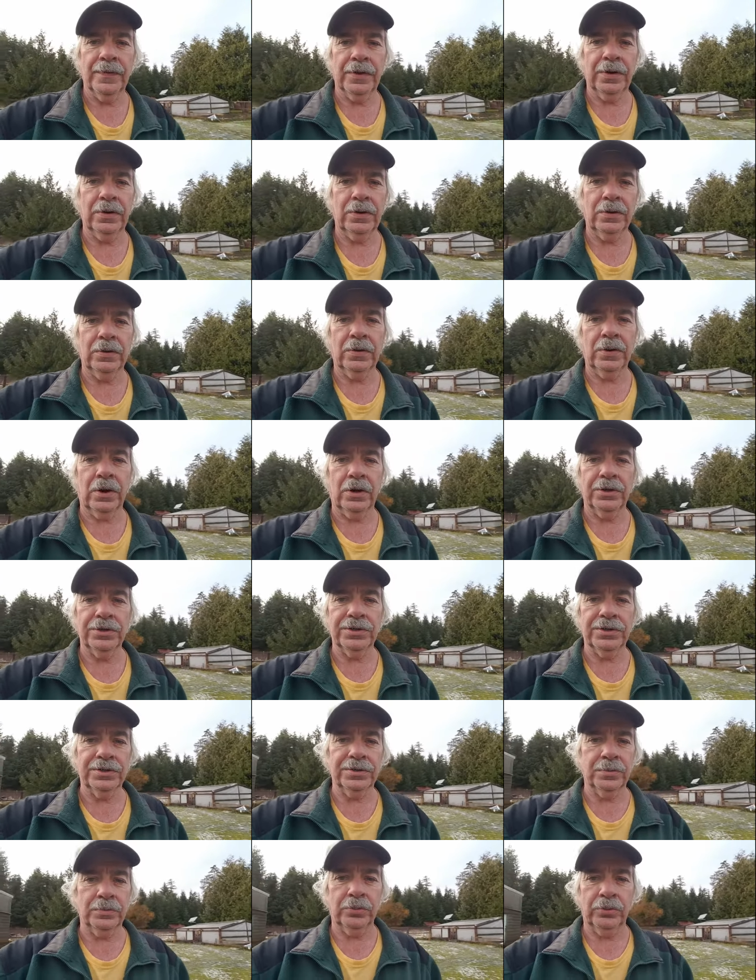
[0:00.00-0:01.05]
You know, ours
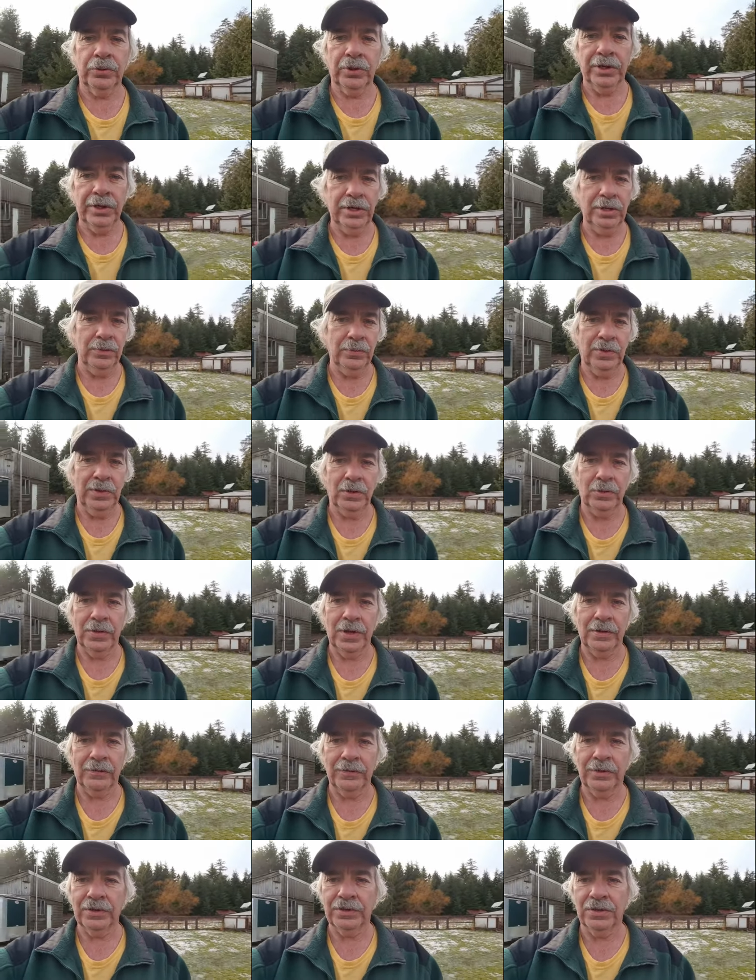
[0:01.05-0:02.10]
isn't pretty. We don't
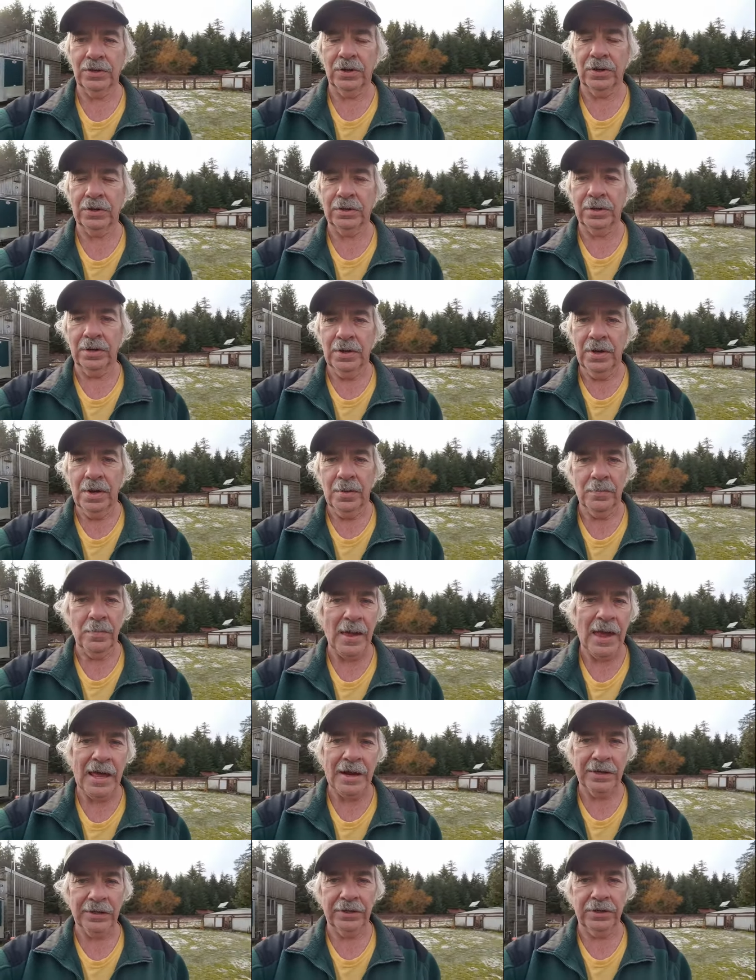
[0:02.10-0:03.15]
have, it's not
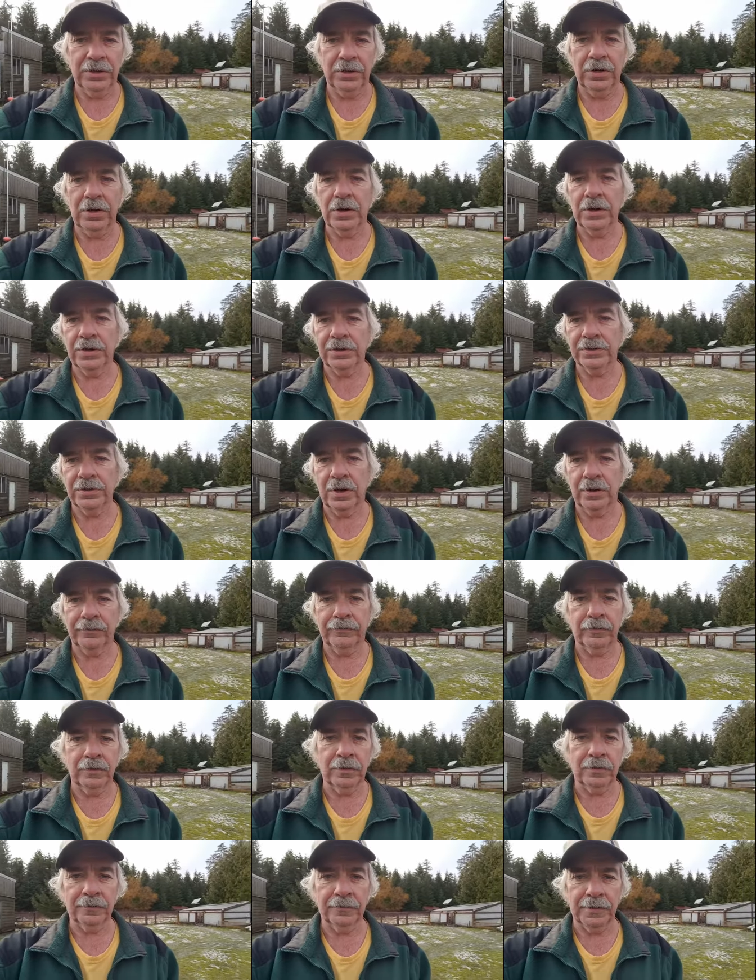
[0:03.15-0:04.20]
manicured. It's not
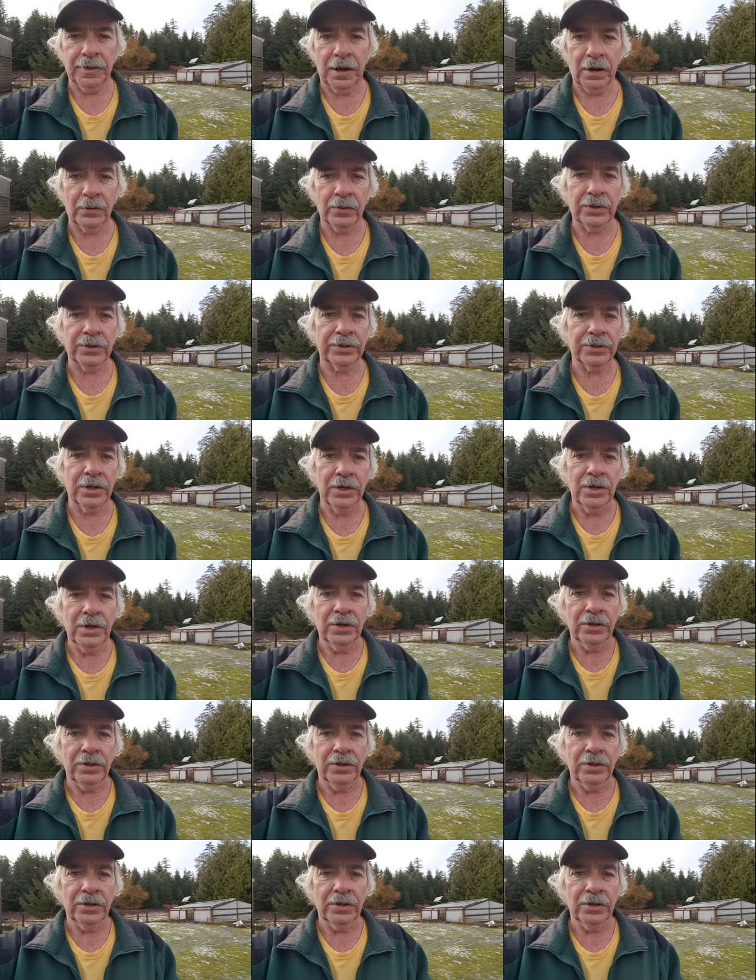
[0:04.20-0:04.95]
full of flowers.